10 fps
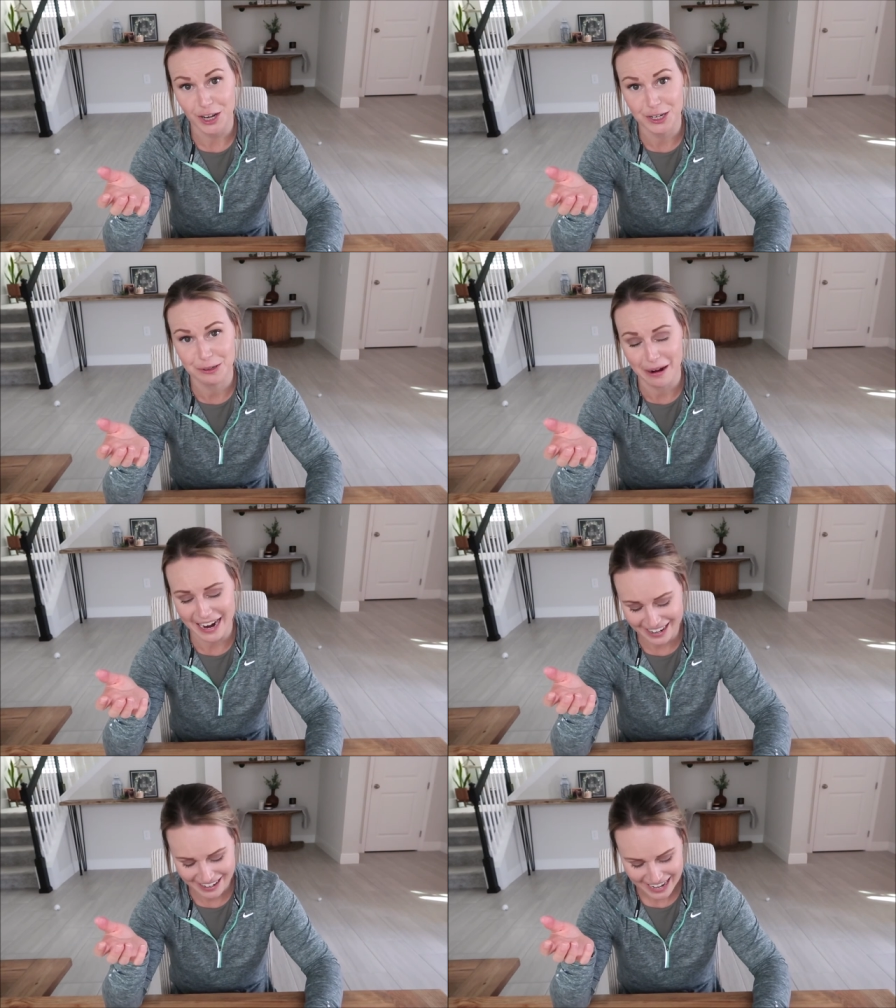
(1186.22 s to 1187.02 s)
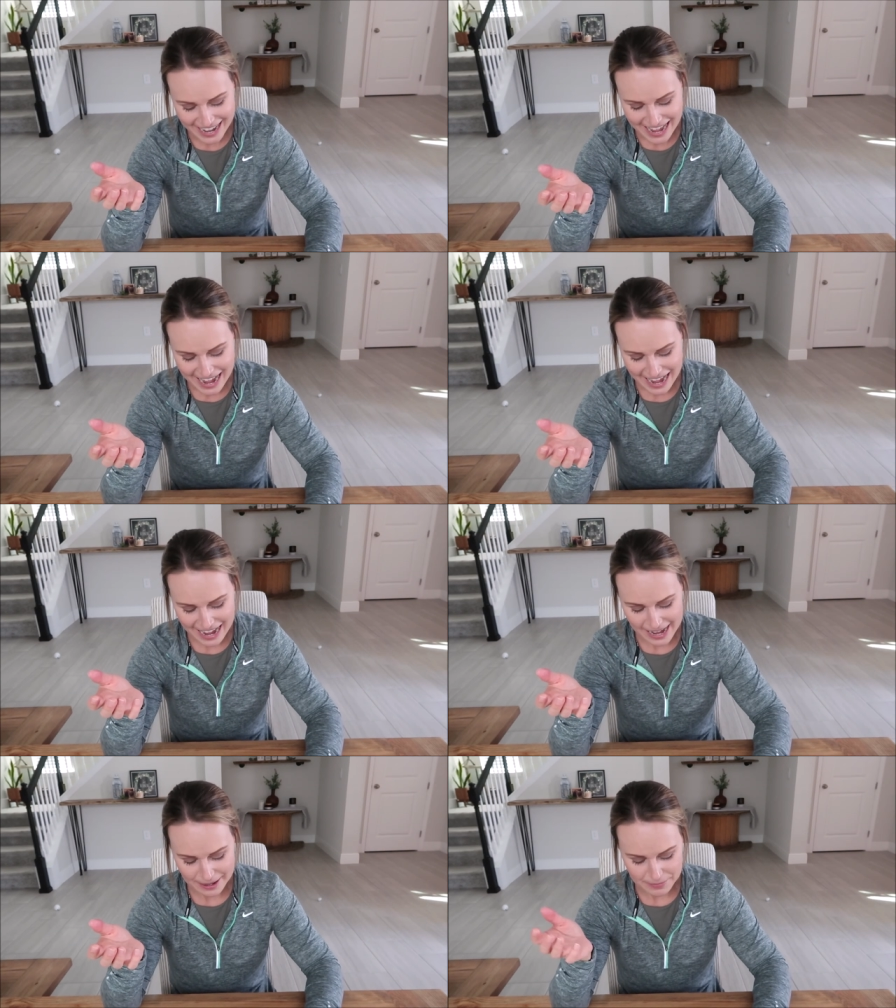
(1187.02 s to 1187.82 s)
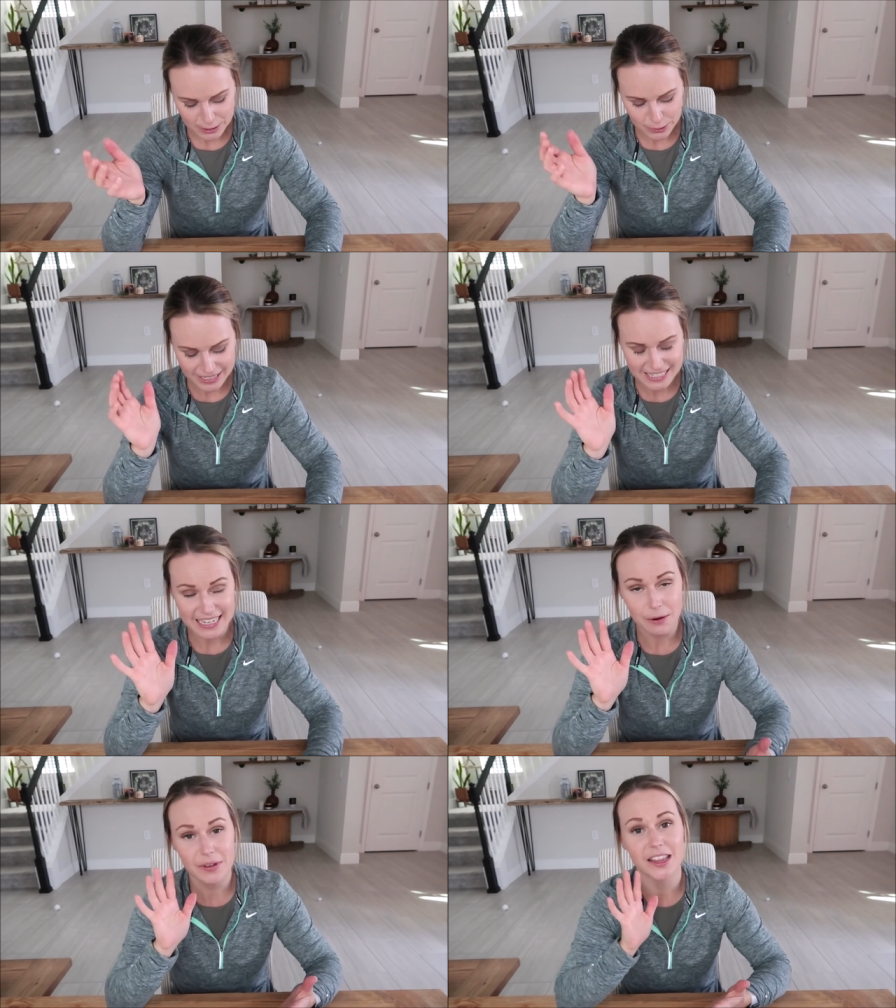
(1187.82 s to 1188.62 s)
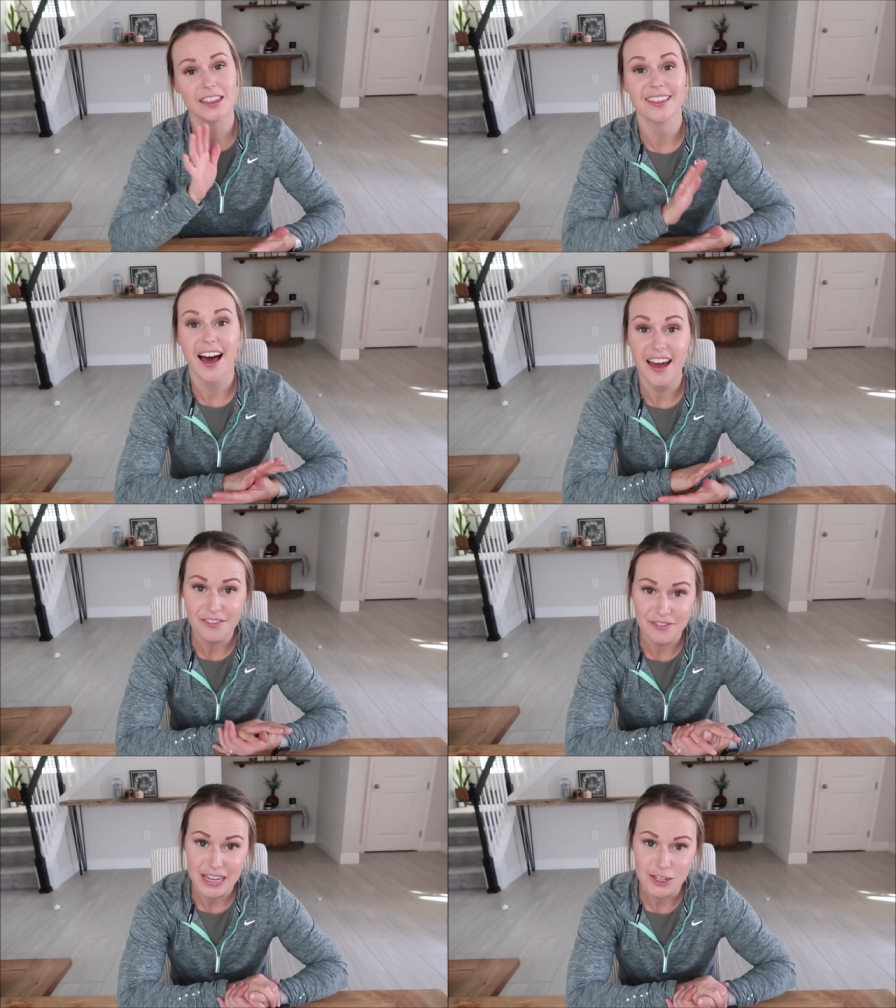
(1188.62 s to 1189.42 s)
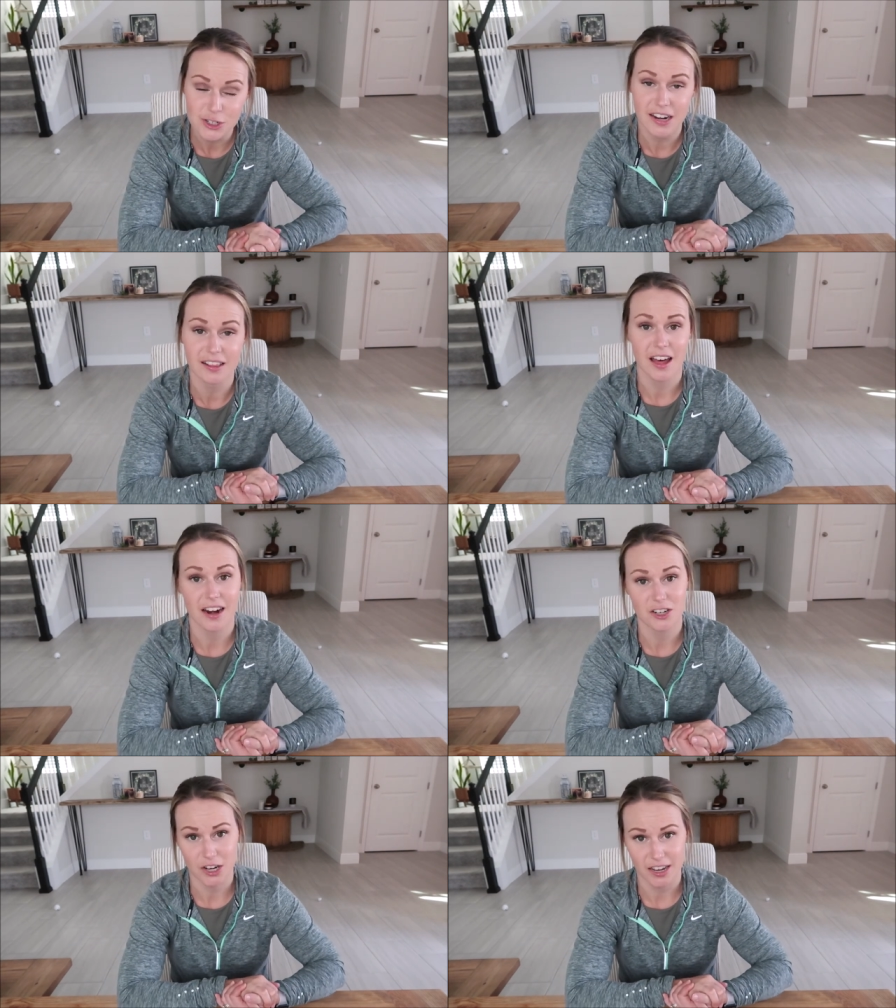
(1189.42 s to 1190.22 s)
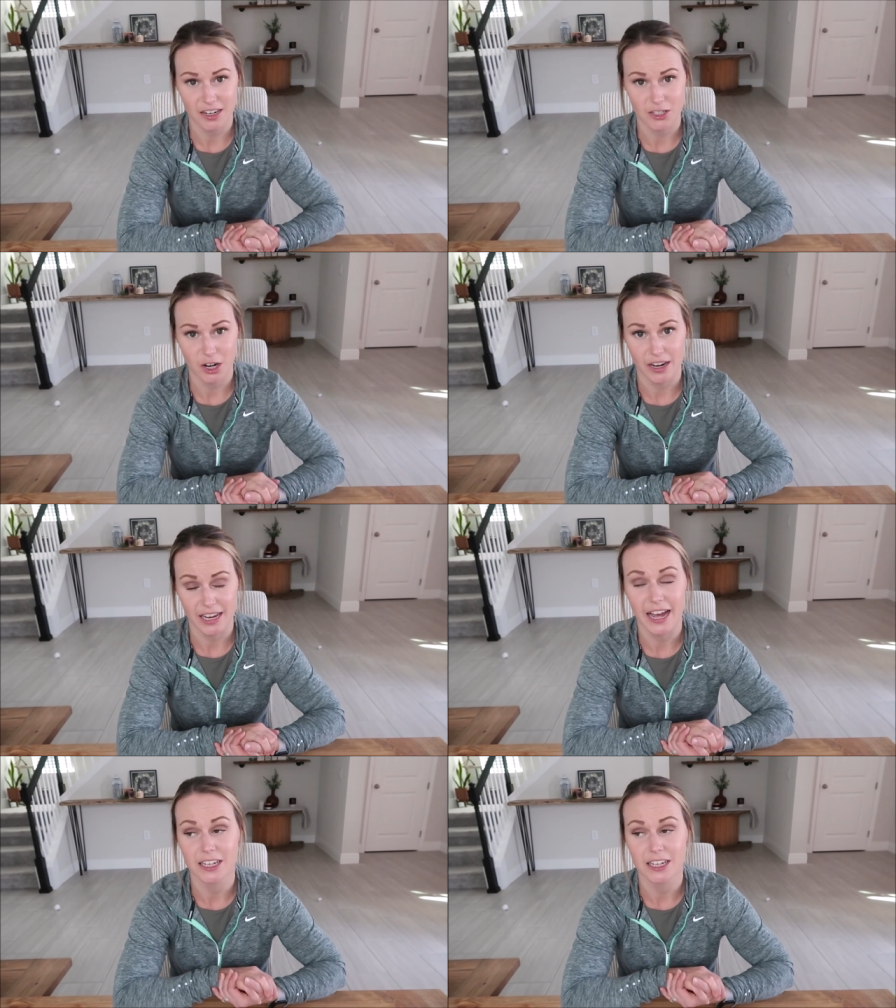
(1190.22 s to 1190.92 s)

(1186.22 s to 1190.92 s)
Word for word: unaware. Um, so I stick with a lot of fish and a lot of chicken and turkey.